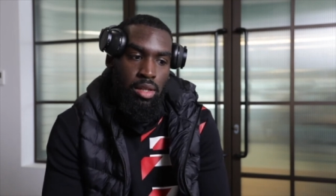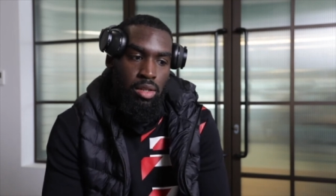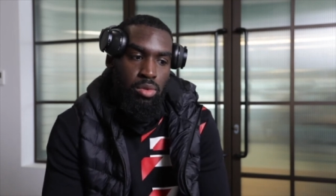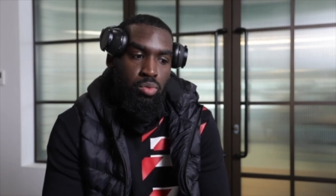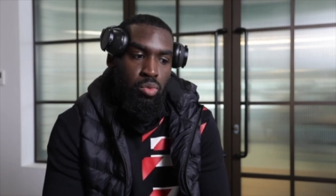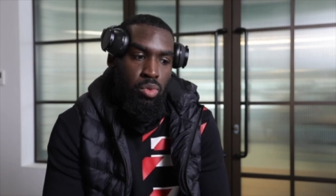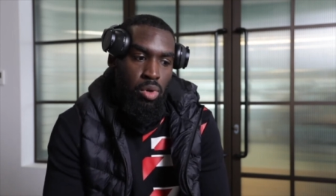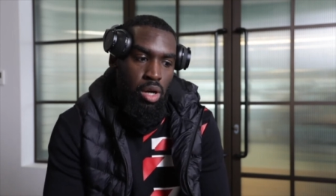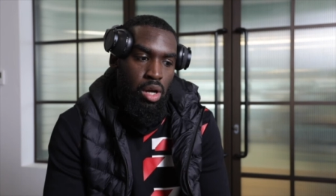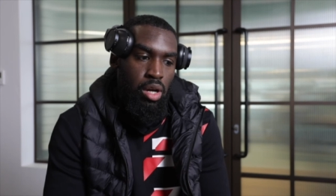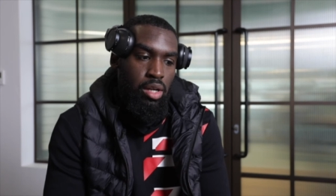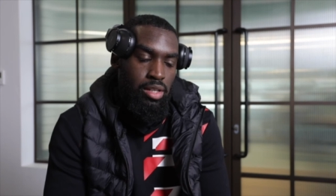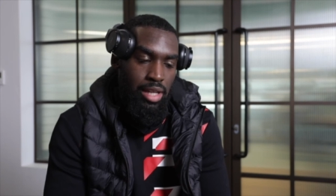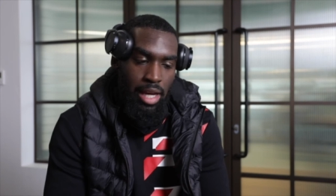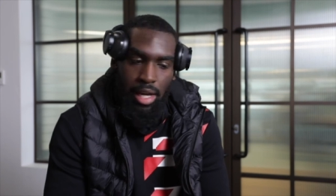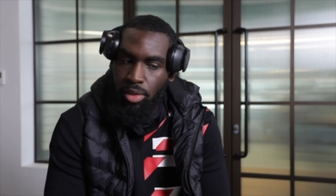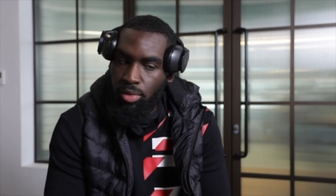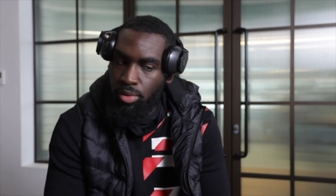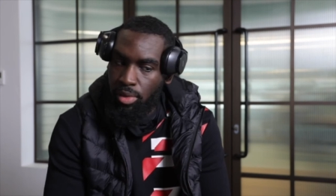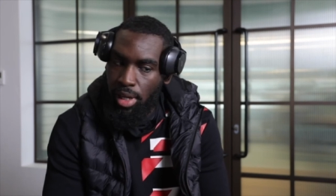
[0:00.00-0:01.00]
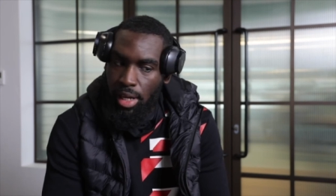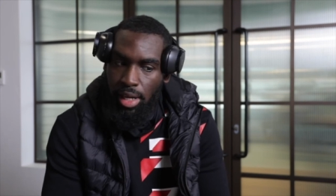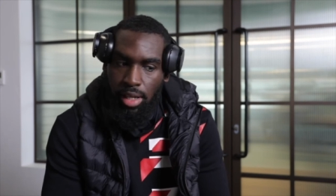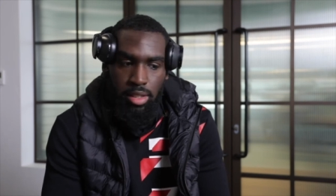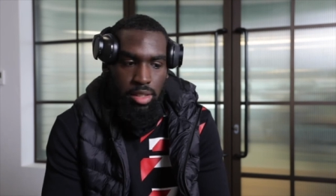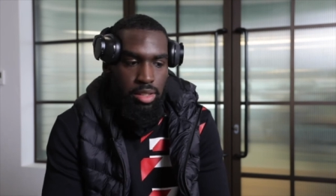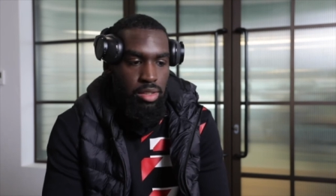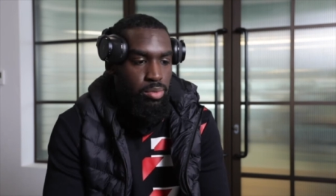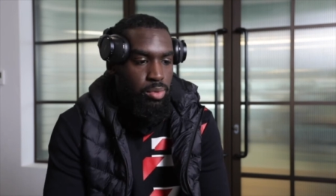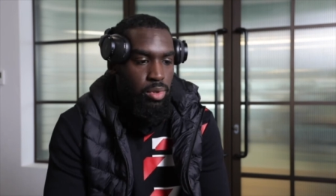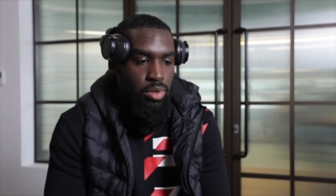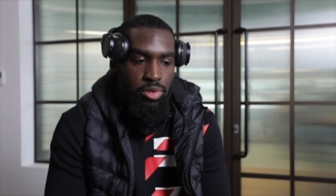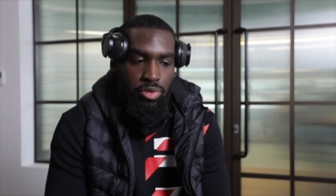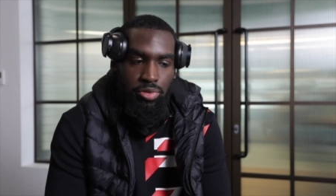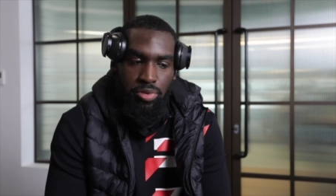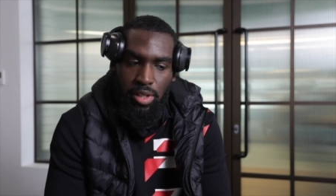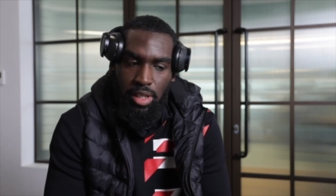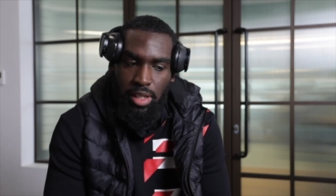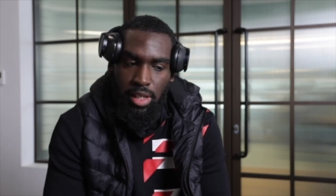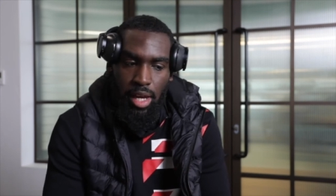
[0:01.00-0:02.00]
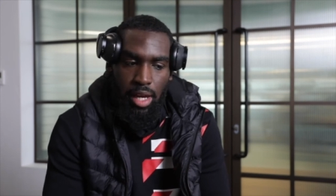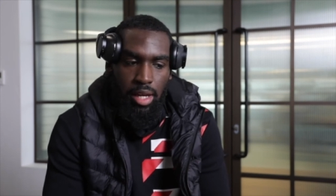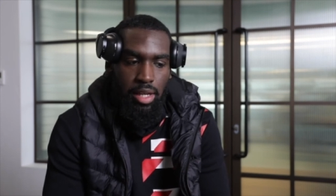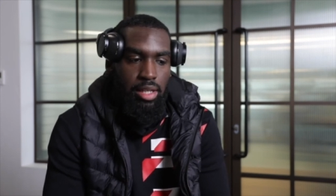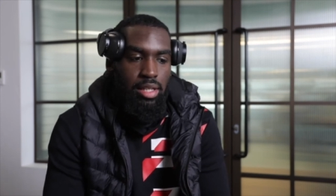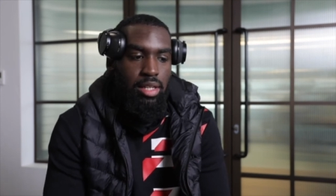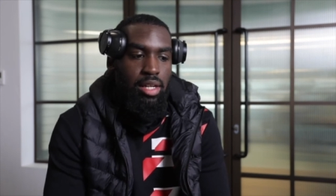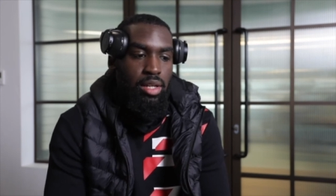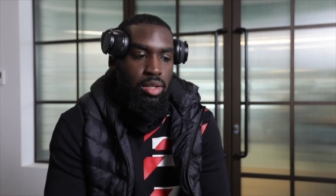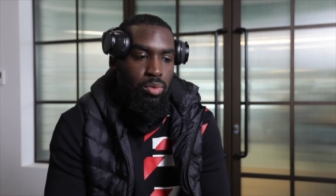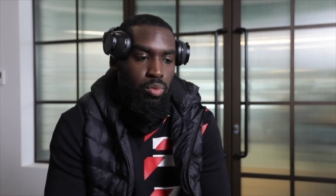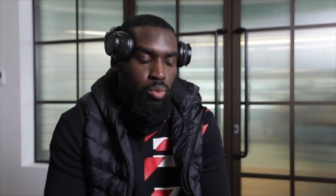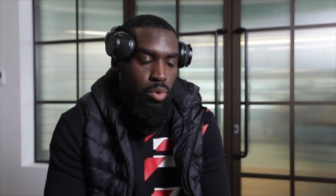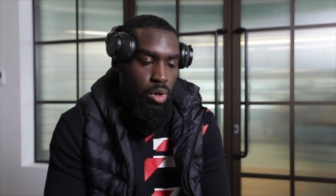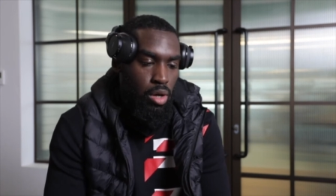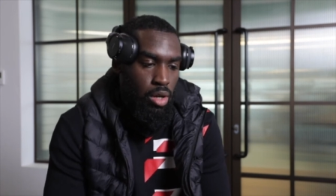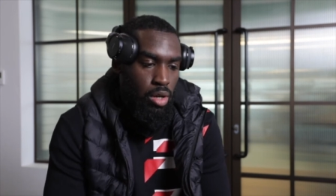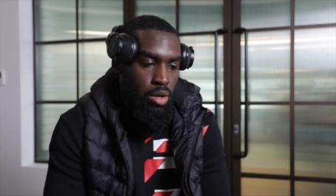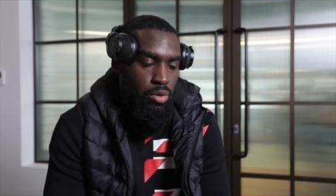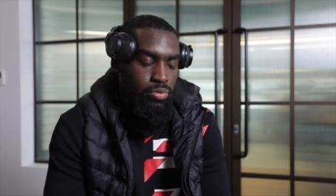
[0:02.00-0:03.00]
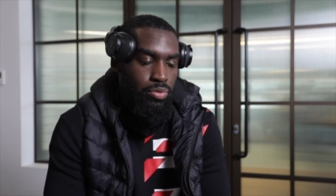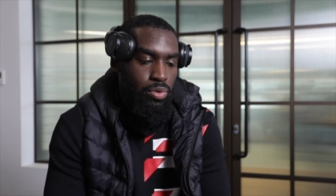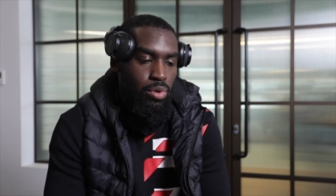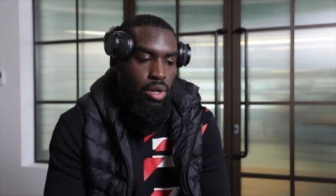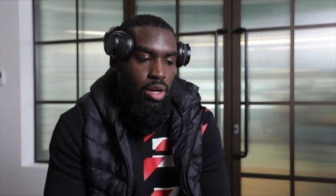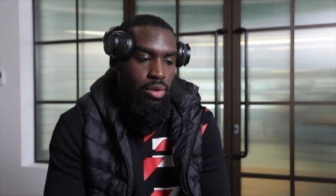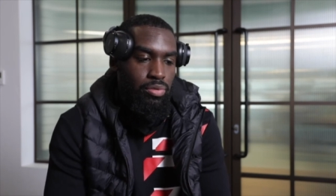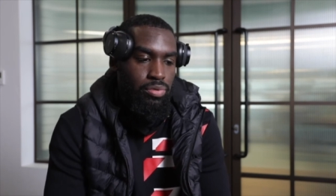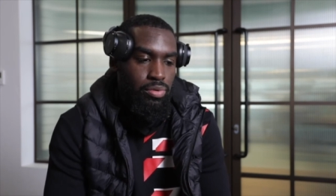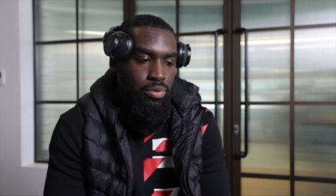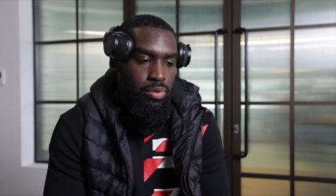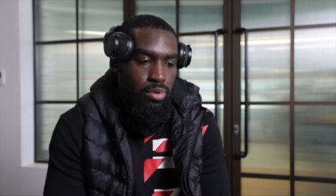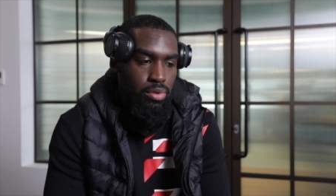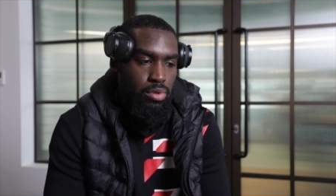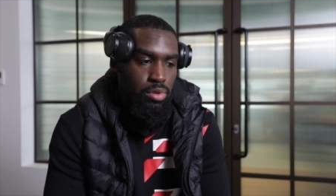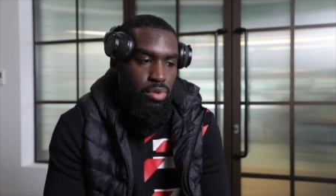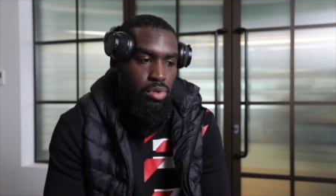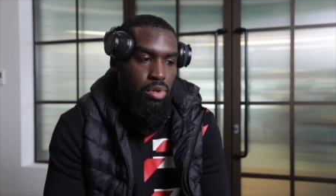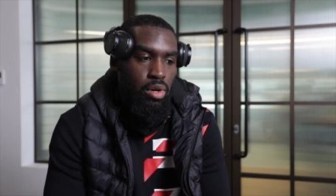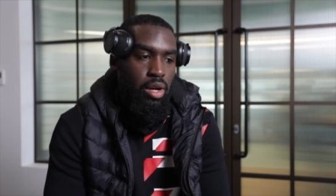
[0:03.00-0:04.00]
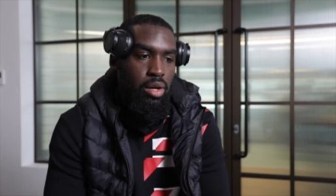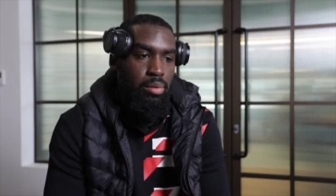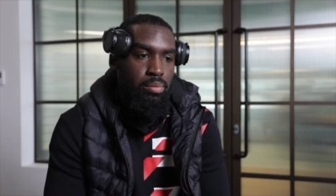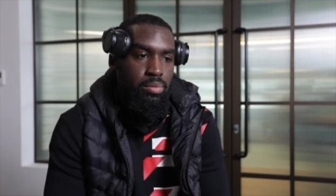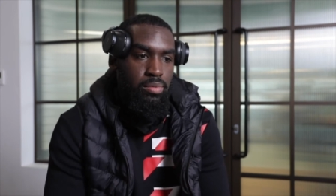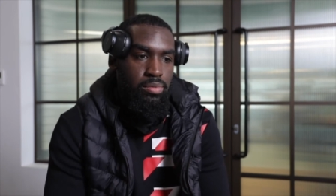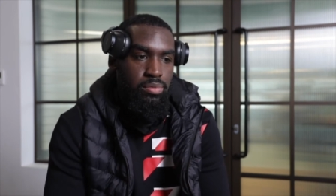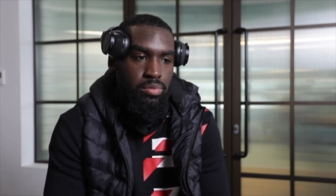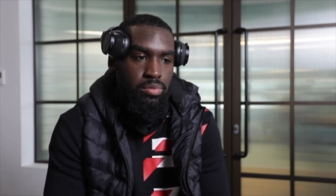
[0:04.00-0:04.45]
were gang related were affiliated and were full of crime